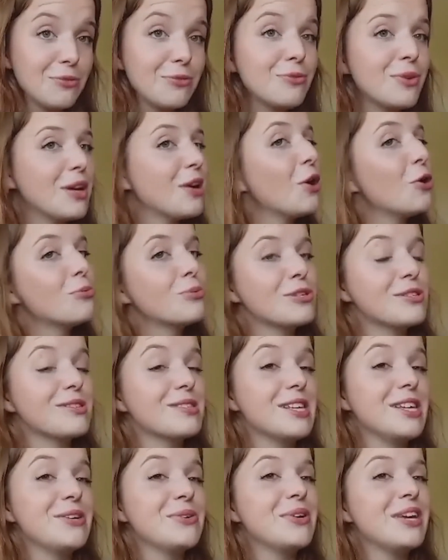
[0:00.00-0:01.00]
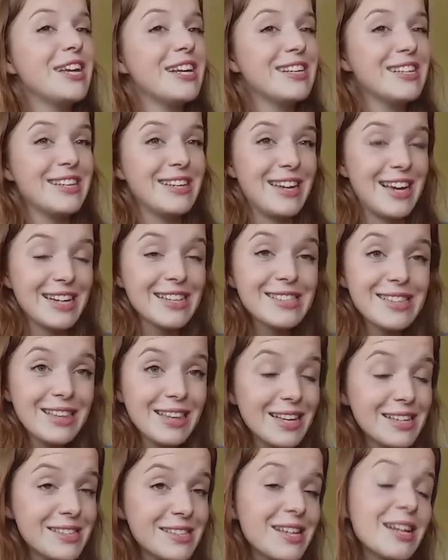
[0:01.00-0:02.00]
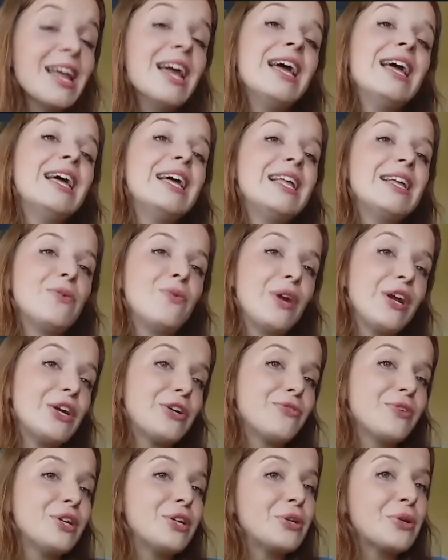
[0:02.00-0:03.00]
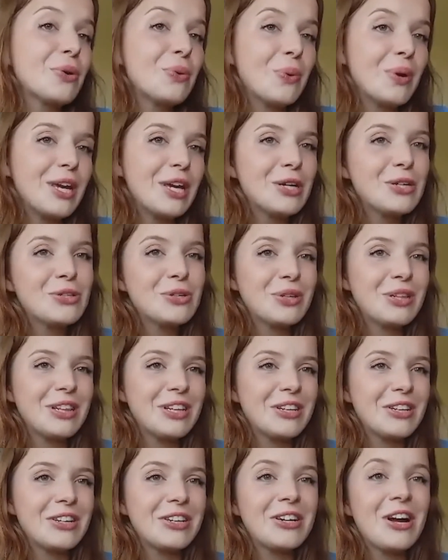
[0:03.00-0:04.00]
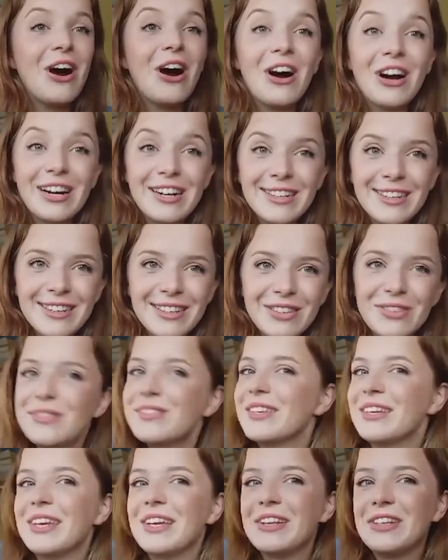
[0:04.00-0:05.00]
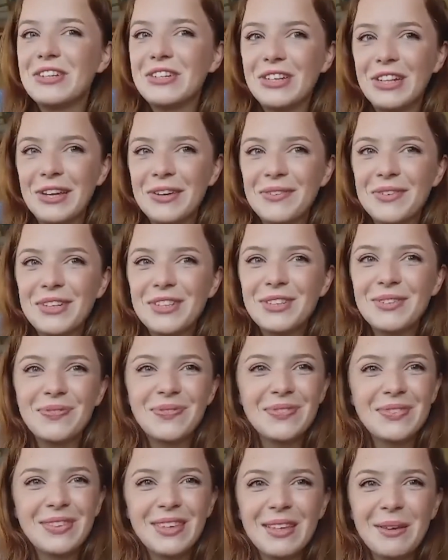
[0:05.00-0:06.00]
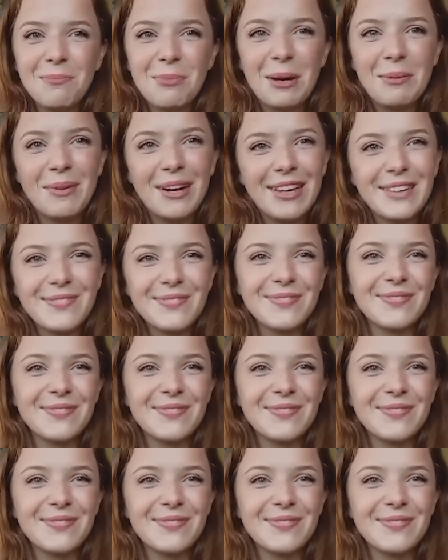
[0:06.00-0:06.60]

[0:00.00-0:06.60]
We hope to see you in the next lesson, where we are going to learn articles in English language. Bye-bye.